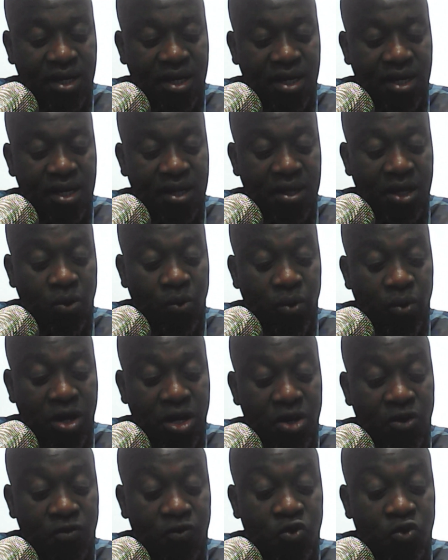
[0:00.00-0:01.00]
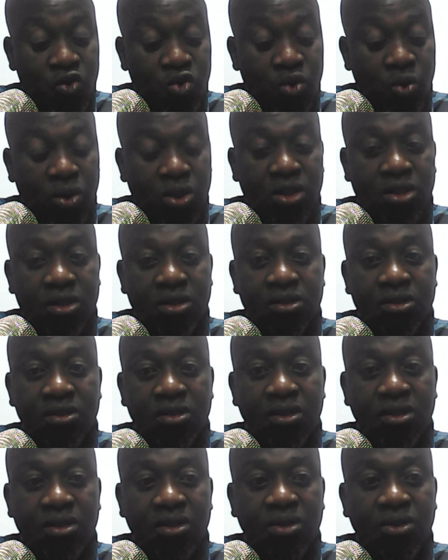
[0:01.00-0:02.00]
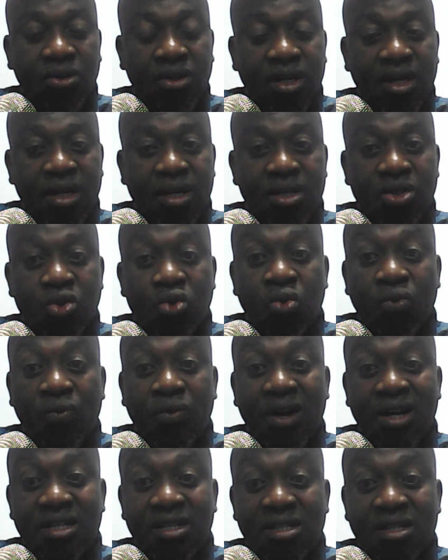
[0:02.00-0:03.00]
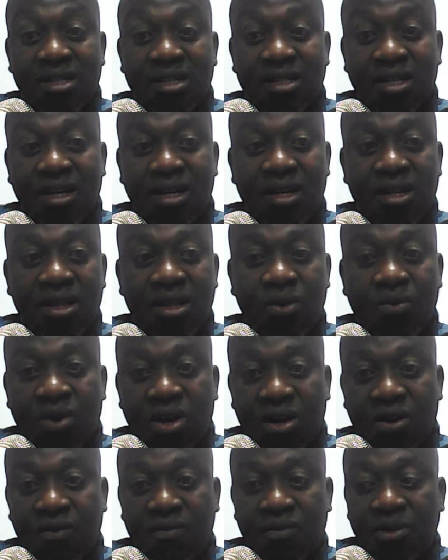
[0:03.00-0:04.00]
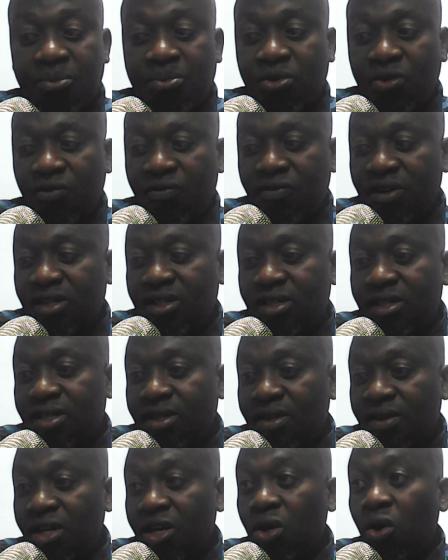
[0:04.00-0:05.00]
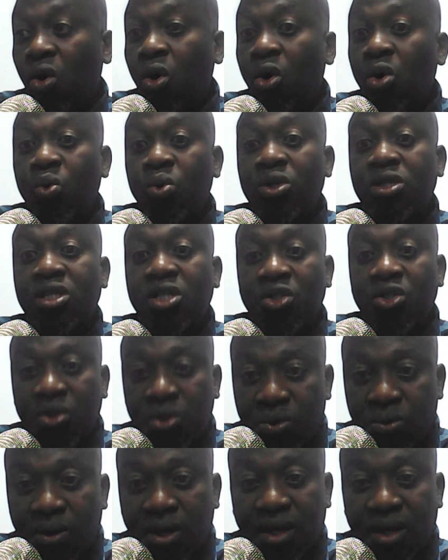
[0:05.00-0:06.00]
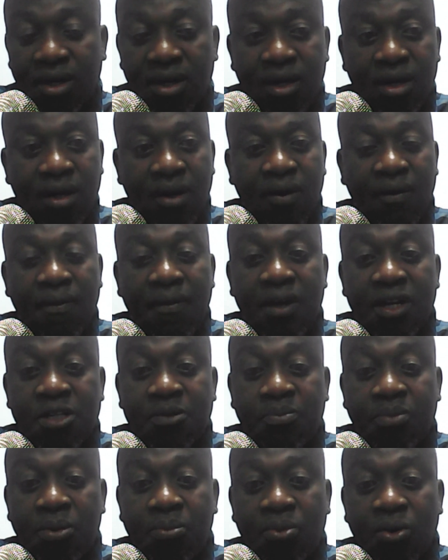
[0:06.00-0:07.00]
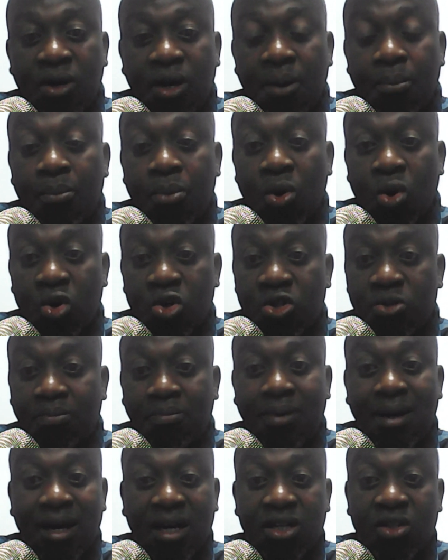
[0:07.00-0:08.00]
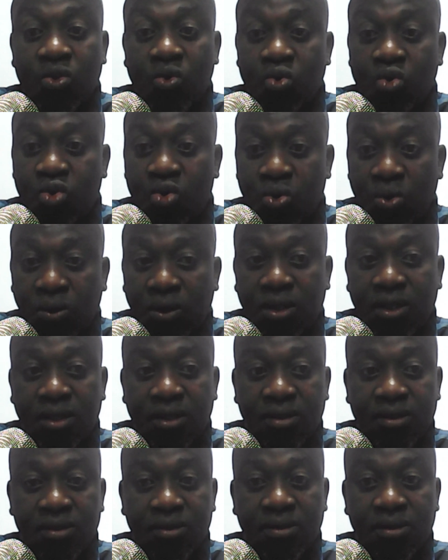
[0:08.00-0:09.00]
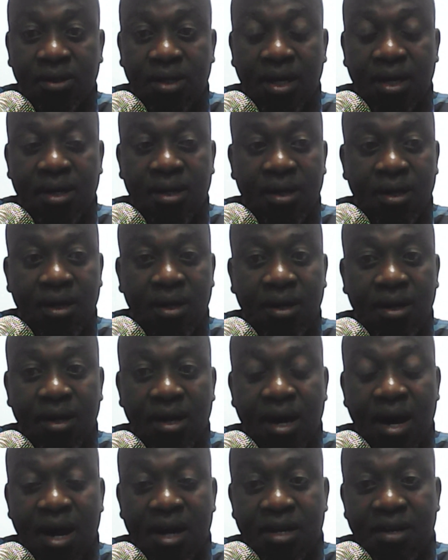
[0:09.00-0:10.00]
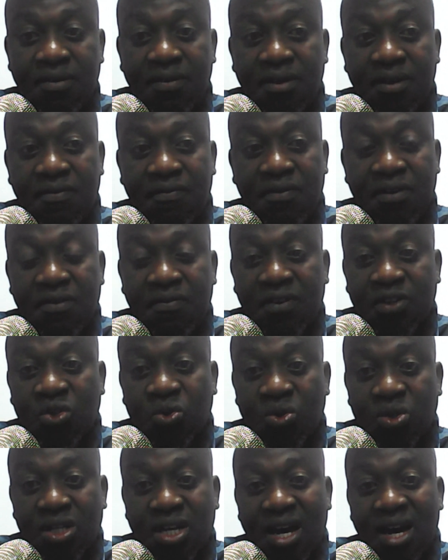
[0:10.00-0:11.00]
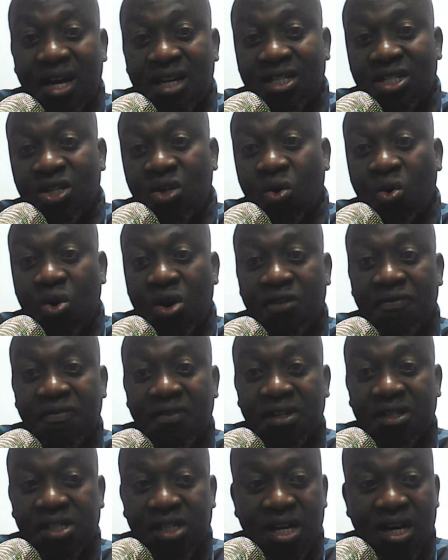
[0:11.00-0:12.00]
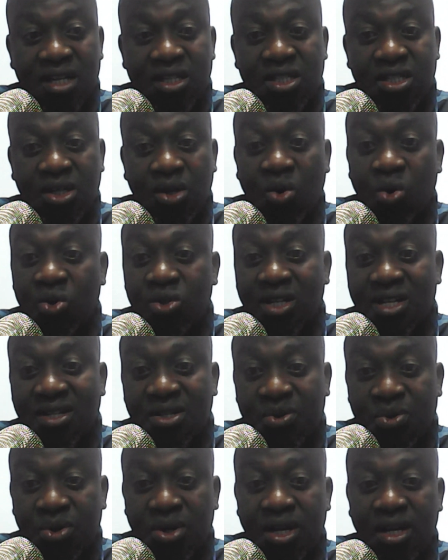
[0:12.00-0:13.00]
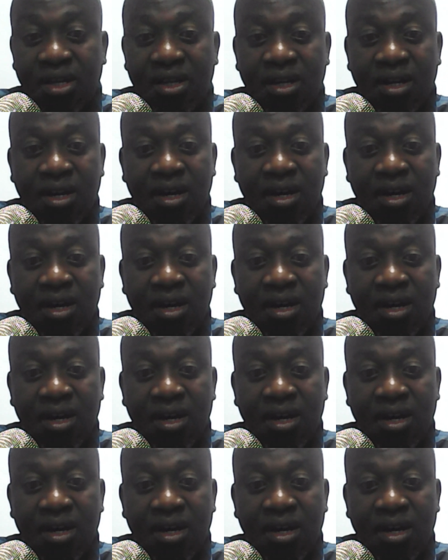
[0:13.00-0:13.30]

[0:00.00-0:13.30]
in the way of truth. Okay, so that is exactly the work of the prophets. They always ensure that people are brought back to truth. Okay, if a society or if the church goes astray,